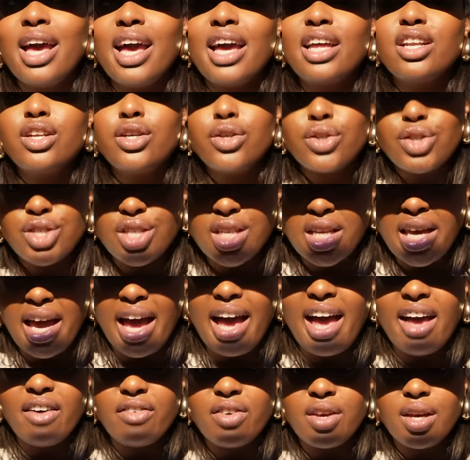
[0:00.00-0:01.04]
And usually
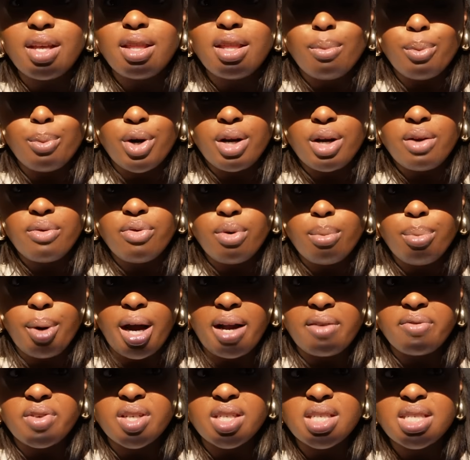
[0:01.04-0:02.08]
I have it in the morning for
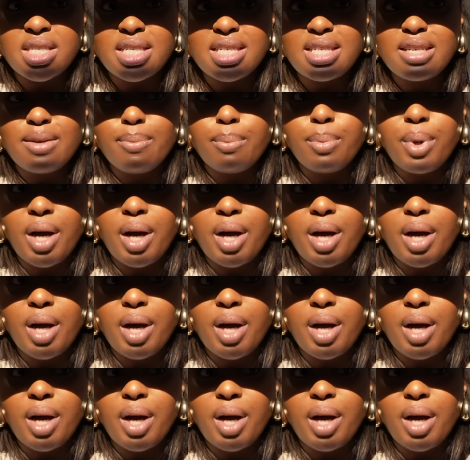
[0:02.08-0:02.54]
breakfast,